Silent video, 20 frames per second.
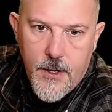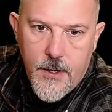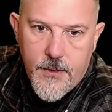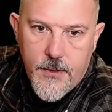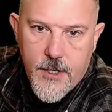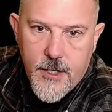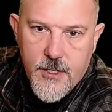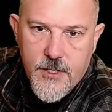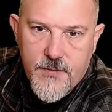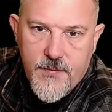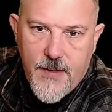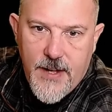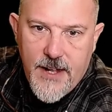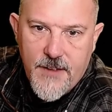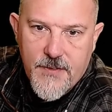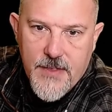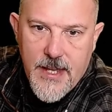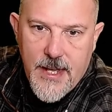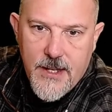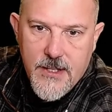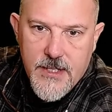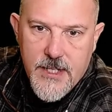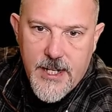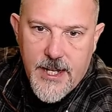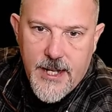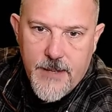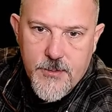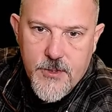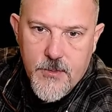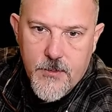There's five thousand
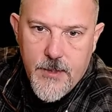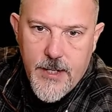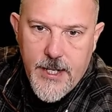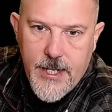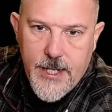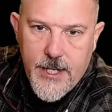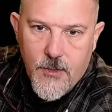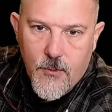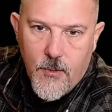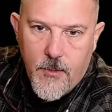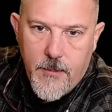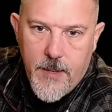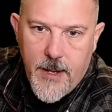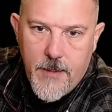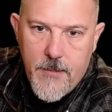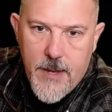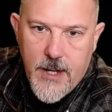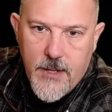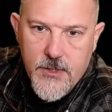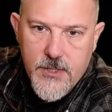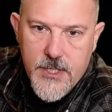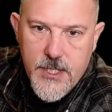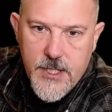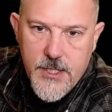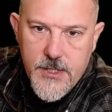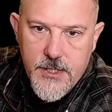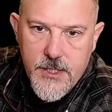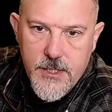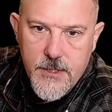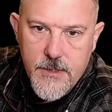amps right here where my mouse
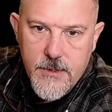is.